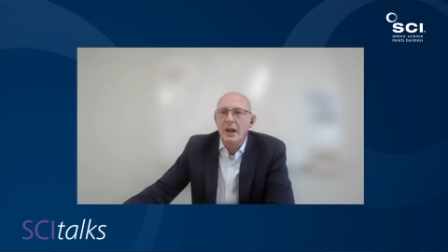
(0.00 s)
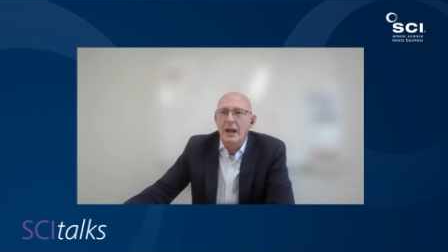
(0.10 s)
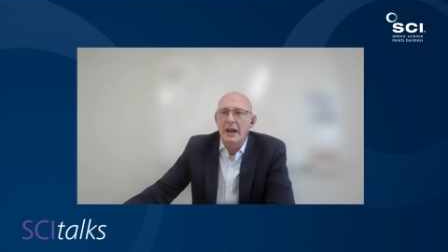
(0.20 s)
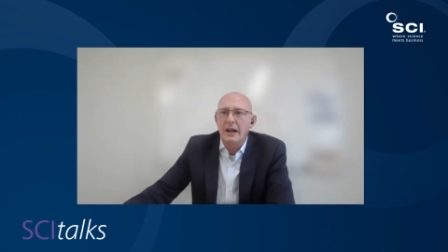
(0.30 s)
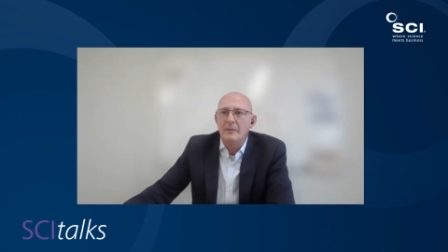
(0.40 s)

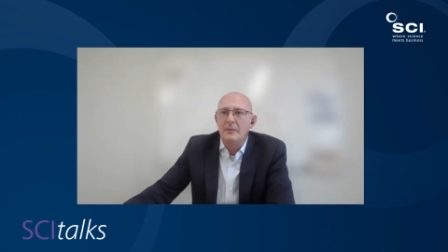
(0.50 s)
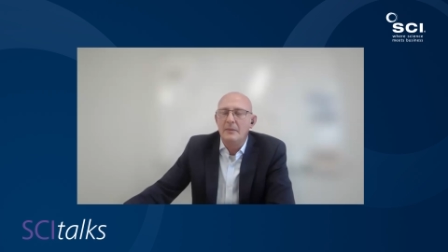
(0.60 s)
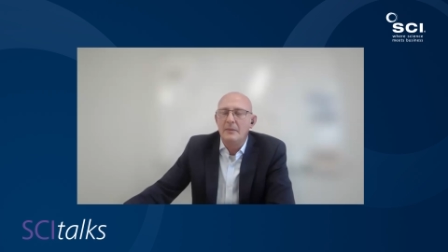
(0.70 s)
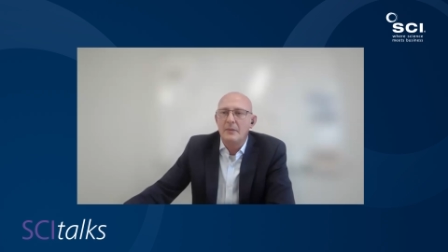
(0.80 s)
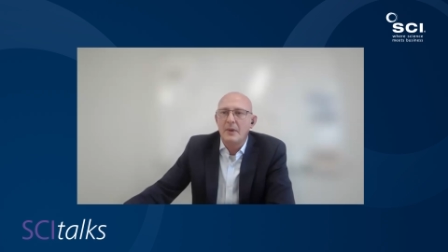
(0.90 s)

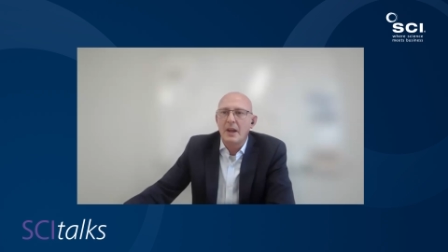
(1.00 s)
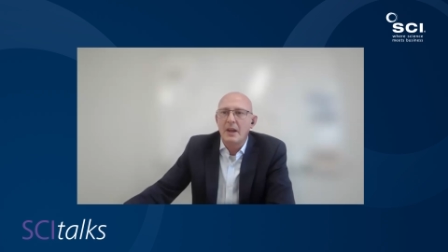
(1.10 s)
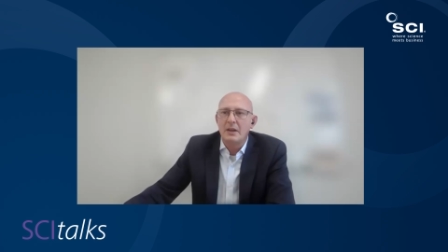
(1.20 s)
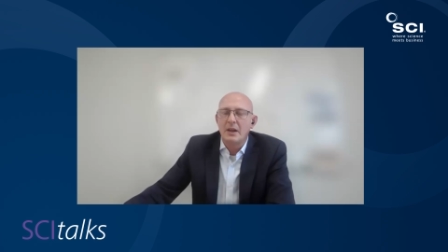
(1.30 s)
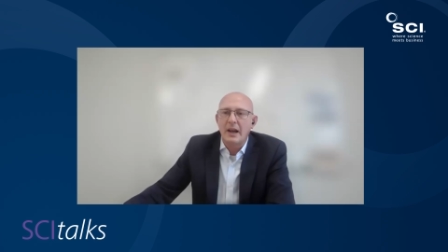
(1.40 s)
I
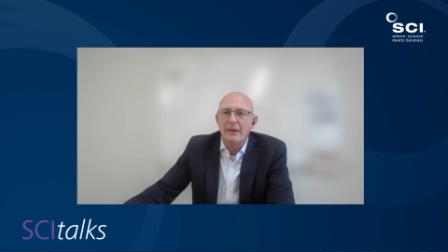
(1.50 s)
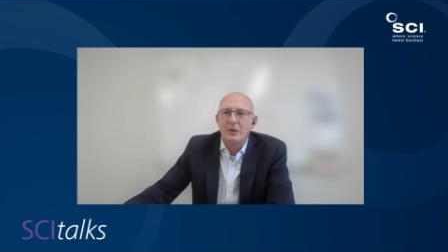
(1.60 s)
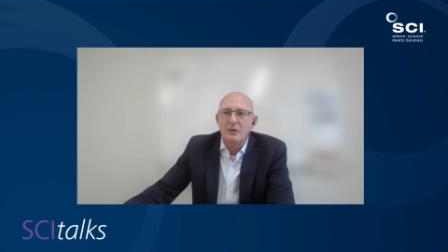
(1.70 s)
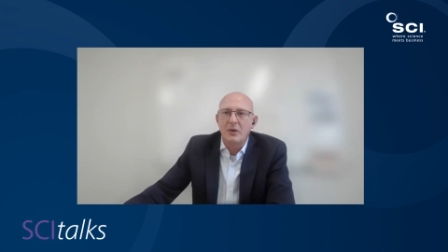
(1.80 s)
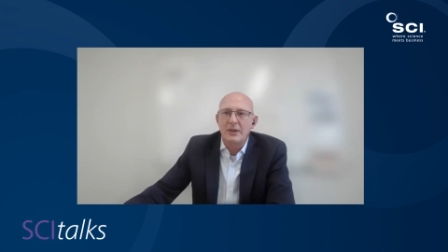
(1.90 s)
have
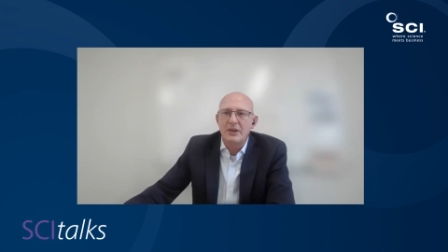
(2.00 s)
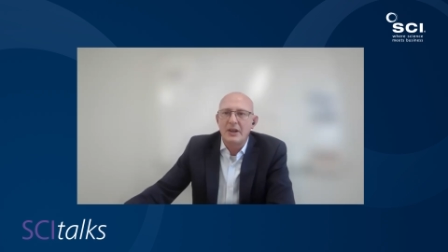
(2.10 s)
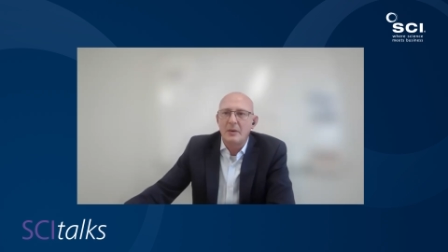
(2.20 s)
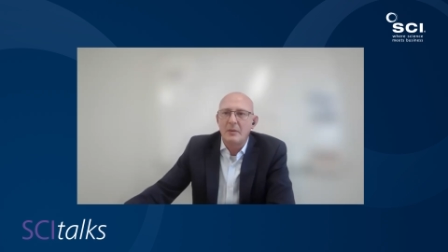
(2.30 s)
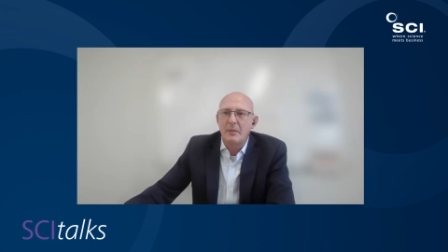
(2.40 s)
a question
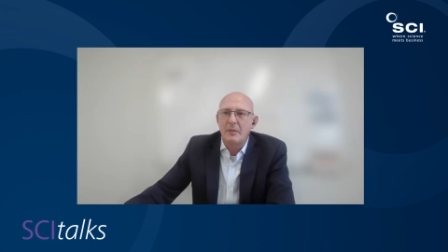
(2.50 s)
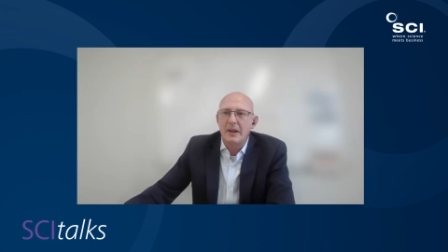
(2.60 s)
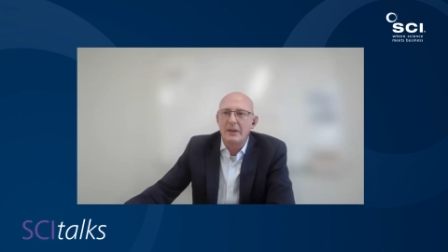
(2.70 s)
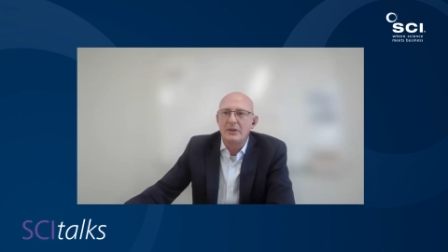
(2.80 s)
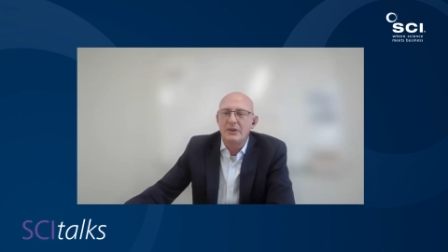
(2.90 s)
here
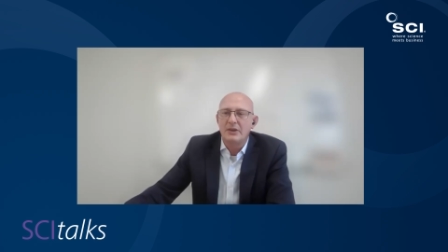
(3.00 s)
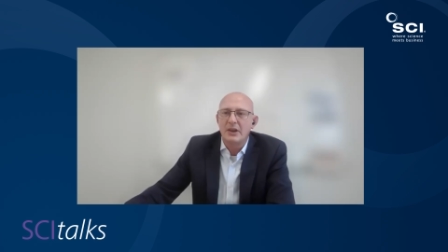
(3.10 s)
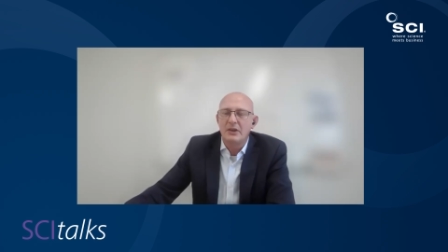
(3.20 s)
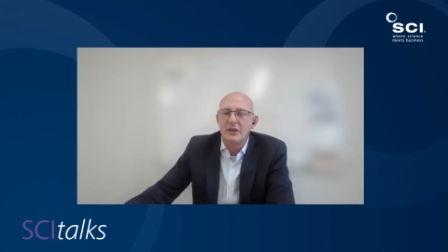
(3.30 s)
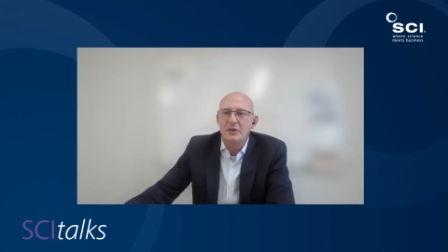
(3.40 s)
about,
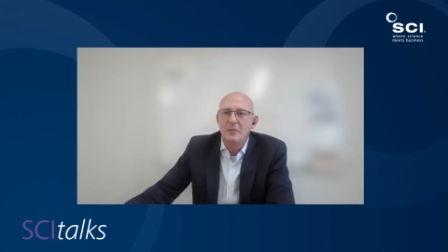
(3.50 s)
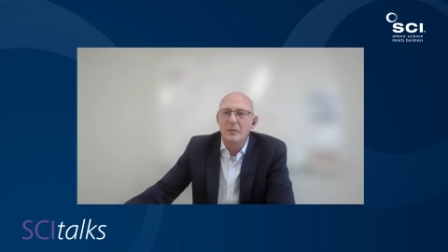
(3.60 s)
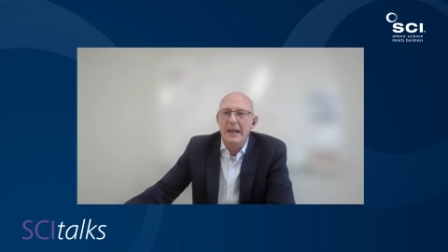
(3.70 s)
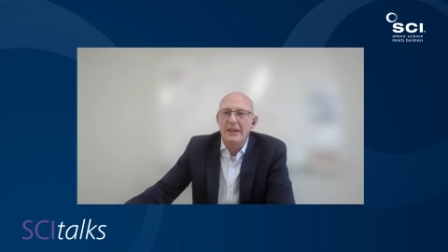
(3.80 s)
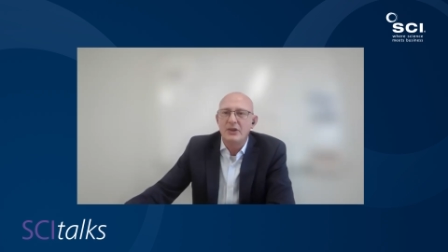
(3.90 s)
you
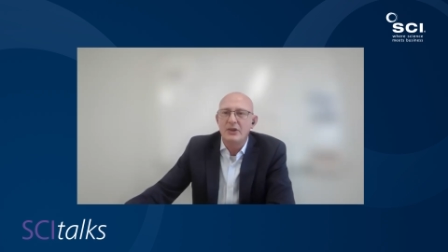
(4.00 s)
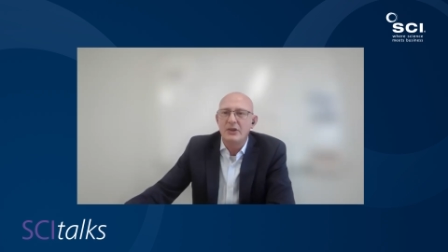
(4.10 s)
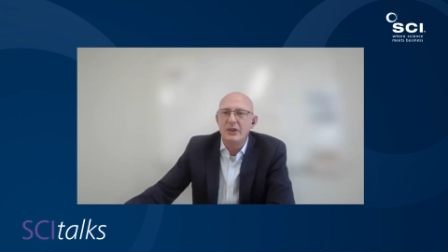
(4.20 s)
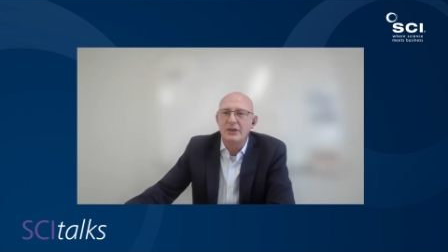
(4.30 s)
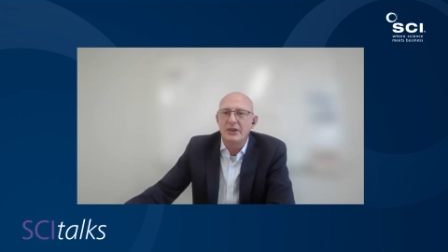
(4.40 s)

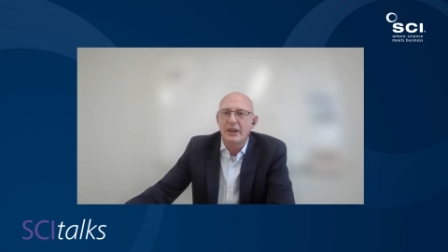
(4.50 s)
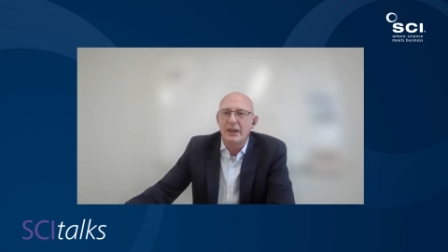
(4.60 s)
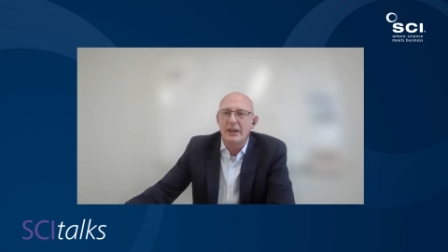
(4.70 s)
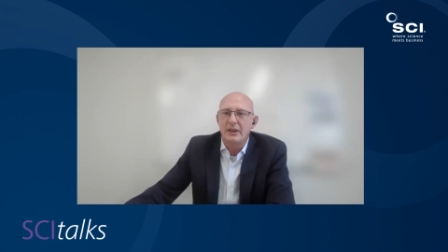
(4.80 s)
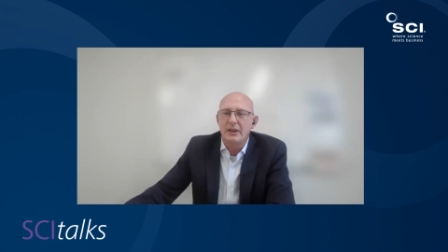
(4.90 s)
mentioned that
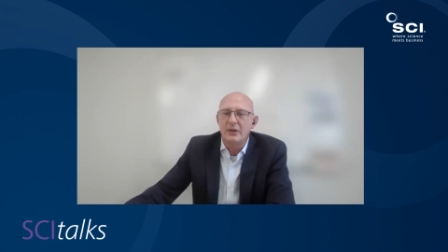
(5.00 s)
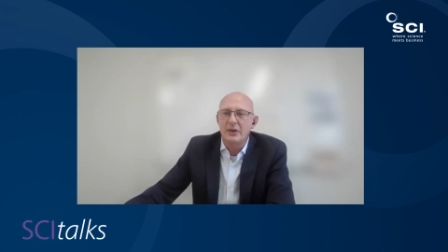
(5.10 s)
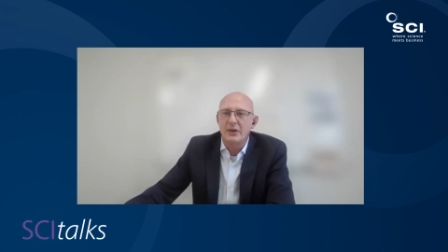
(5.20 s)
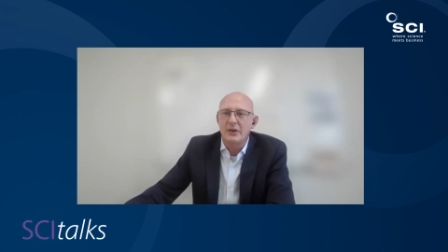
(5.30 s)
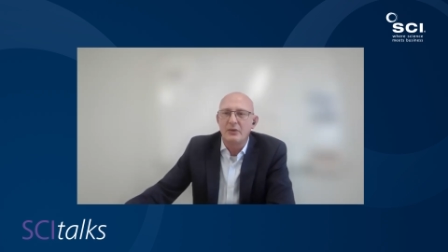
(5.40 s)

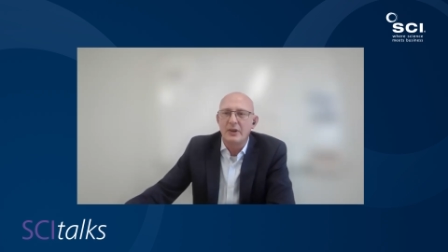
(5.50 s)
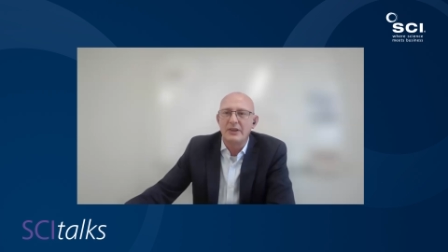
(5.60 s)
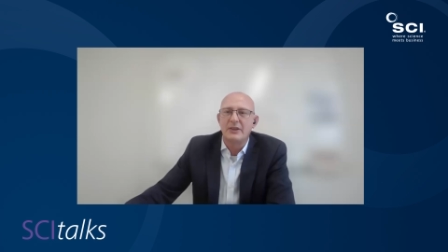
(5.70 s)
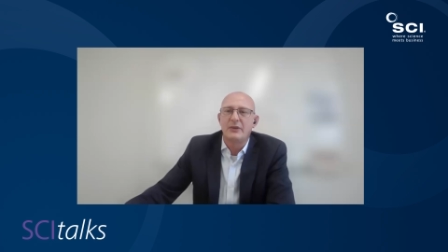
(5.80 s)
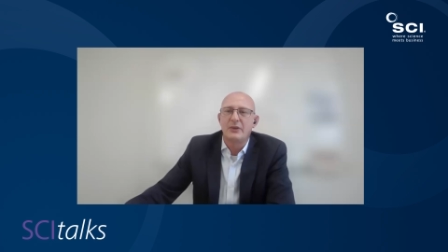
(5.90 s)
the
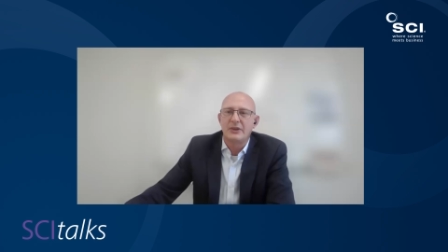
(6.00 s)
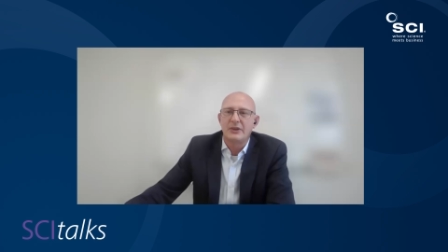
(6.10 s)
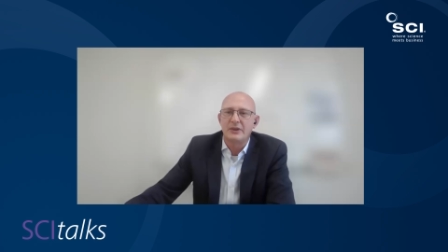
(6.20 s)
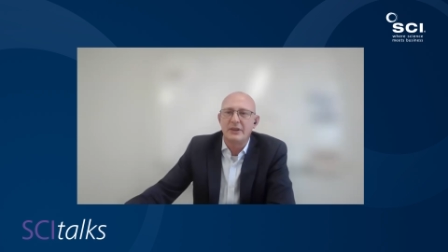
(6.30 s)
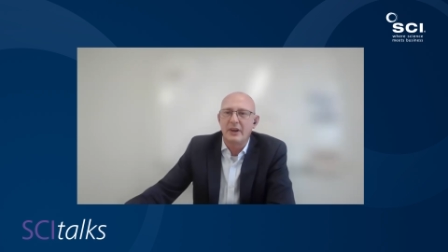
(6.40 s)
risk for
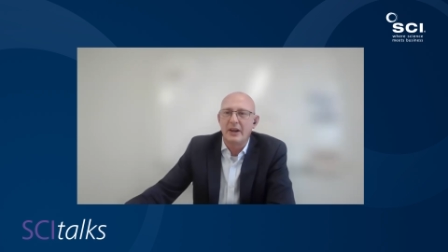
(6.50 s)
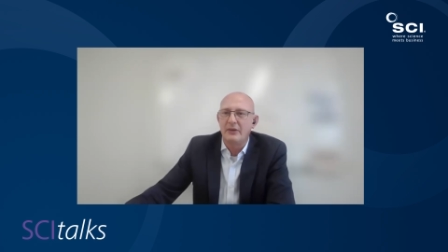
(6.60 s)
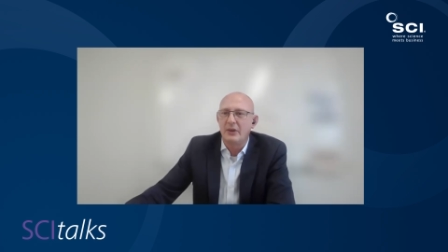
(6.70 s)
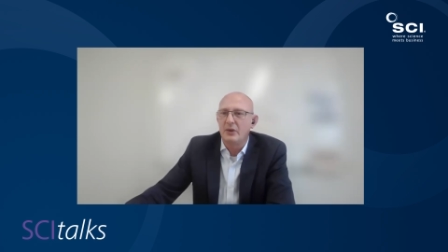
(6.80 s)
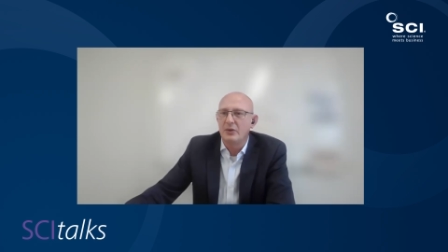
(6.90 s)

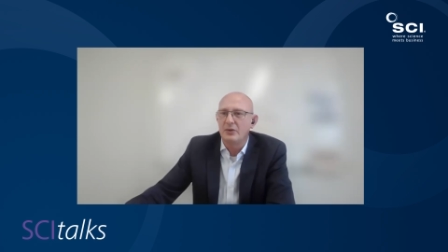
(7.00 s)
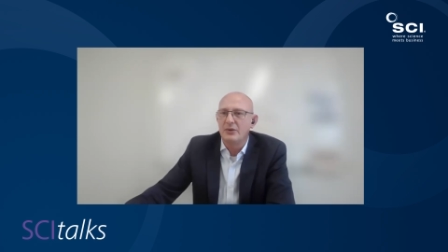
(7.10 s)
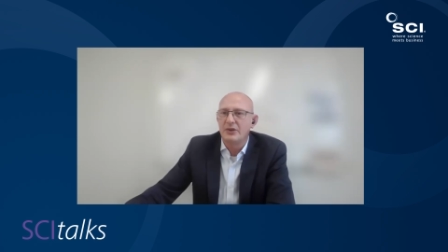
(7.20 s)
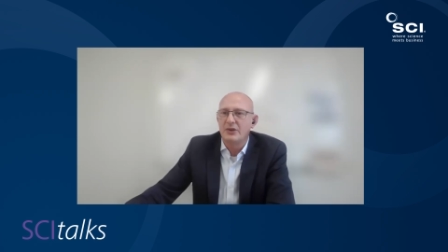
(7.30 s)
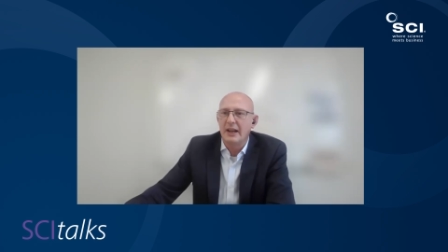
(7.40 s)

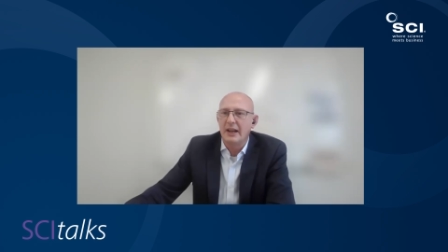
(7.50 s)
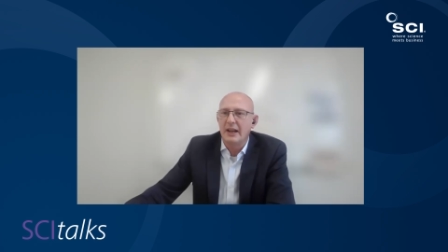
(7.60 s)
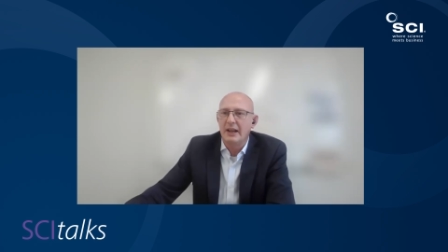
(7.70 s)
75-year-olds